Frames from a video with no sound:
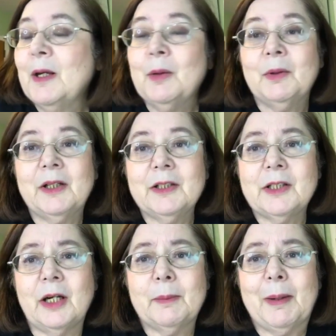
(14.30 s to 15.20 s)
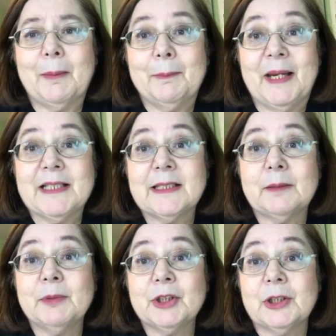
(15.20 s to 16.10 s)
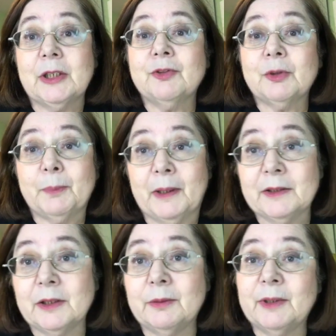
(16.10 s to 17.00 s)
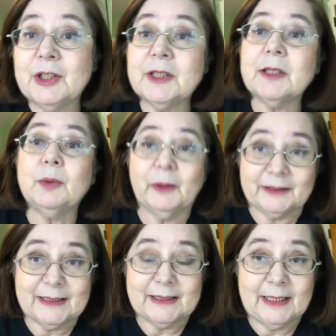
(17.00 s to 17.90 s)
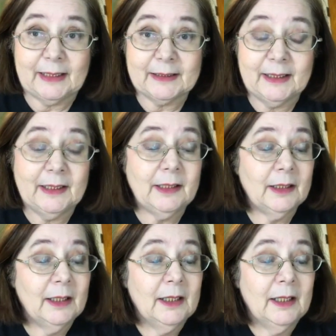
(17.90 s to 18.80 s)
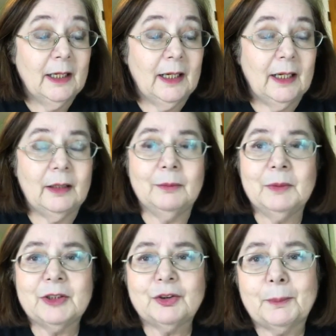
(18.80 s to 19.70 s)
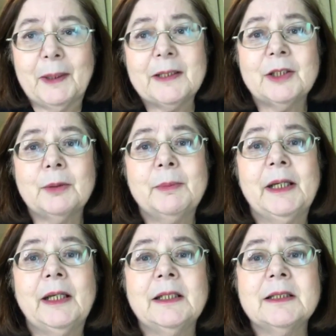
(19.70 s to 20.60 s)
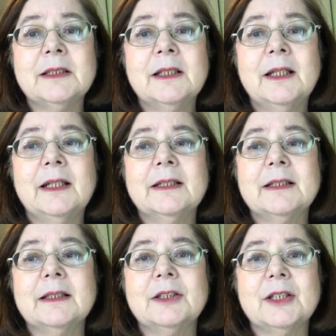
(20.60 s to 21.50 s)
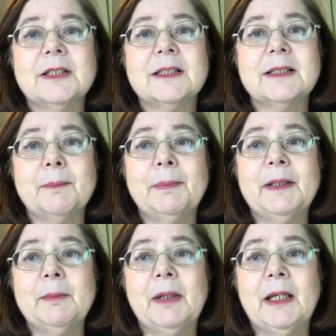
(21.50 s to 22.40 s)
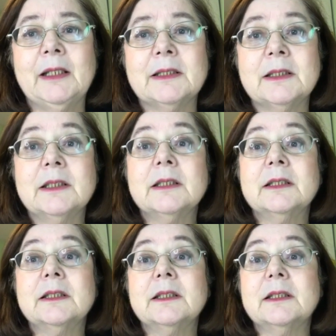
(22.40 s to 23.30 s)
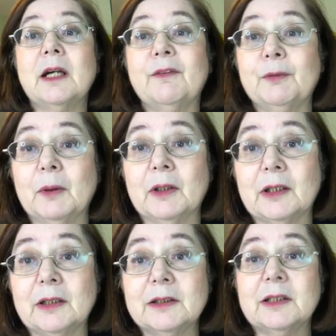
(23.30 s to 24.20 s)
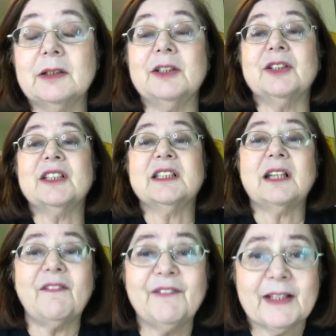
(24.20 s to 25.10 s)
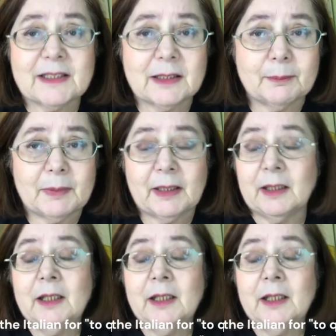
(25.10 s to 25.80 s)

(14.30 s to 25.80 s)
We're going to talk about Basic Machine Trapunto, which is a quilting technique. And what Trapunto means is it just simply means stuff work. So you're stuffing something.